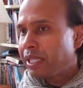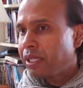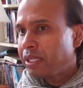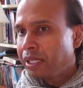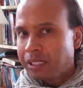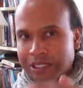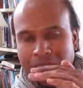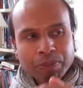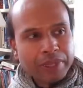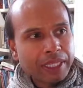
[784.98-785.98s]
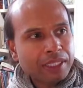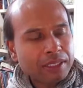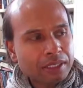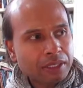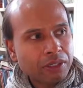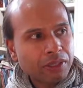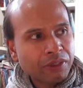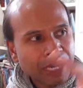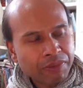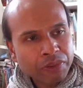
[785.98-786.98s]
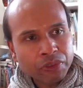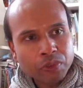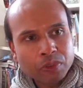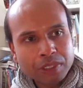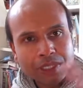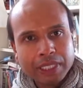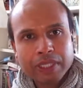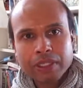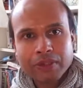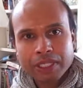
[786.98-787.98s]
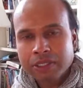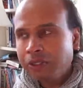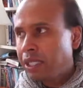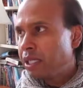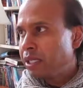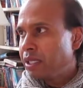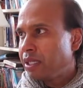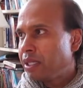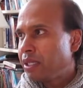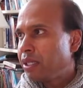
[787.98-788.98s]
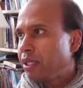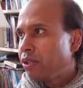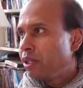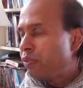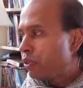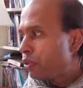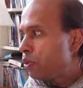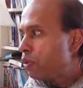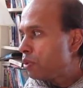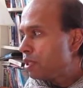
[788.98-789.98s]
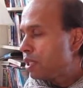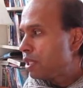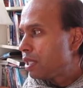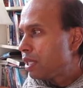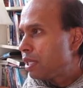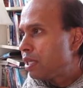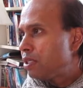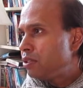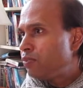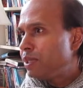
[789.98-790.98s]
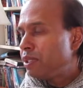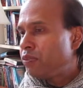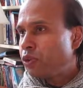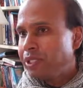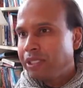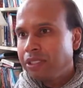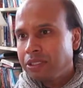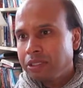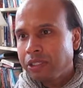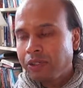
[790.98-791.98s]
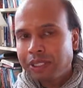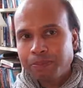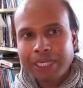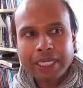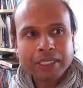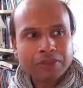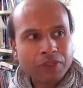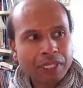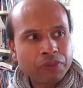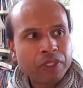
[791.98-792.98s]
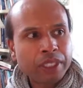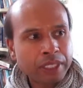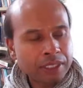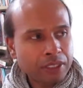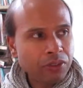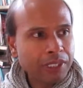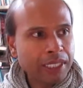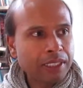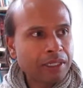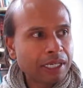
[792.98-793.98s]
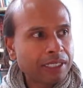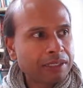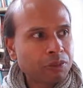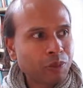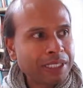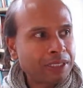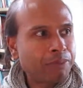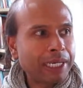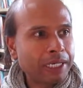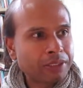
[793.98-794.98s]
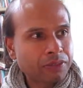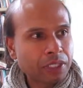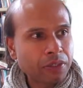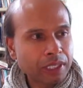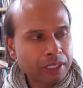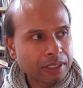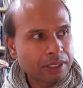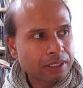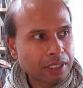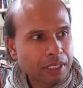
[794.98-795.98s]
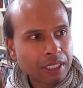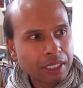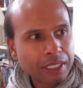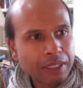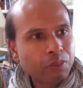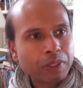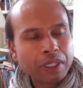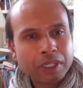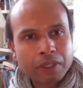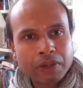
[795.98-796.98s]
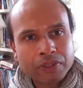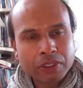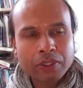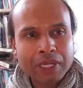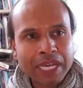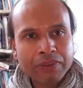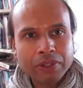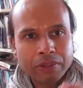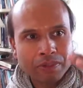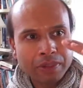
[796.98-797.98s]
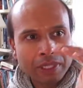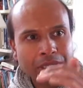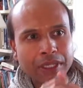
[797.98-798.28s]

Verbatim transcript: that, some things, you know, you have a thought and you let it go, that's okay. You have a thought and you've been avoiding donut bags for 11 years and you eat like 20 bags of donuts in one go after not having them